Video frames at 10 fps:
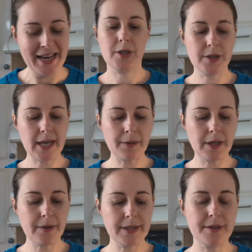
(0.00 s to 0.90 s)
So
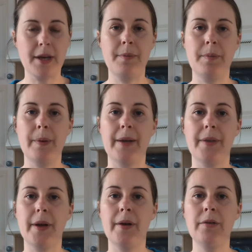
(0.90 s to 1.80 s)
sourdough is a type of bread
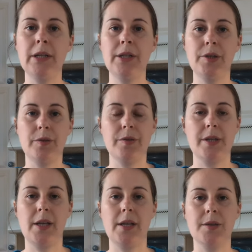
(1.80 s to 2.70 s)
that only
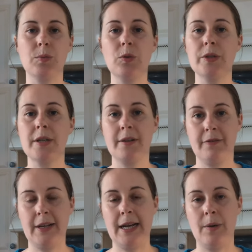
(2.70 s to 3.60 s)
uses water,
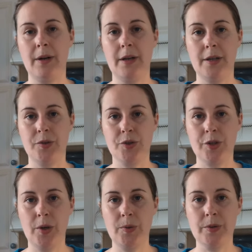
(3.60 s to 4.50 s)
flour, and
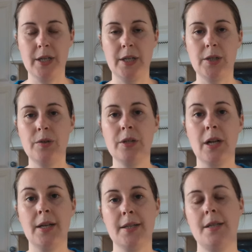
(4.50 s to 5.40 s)
salt and
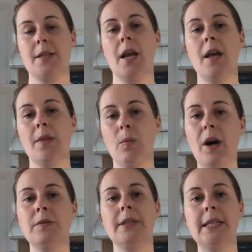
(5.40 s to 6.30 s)
utilizes the
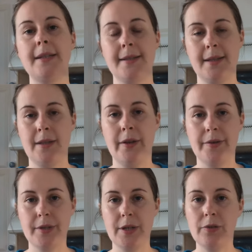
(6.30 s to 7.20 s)
wild yeast in
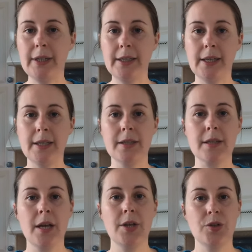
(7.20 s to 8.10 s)
those ingredients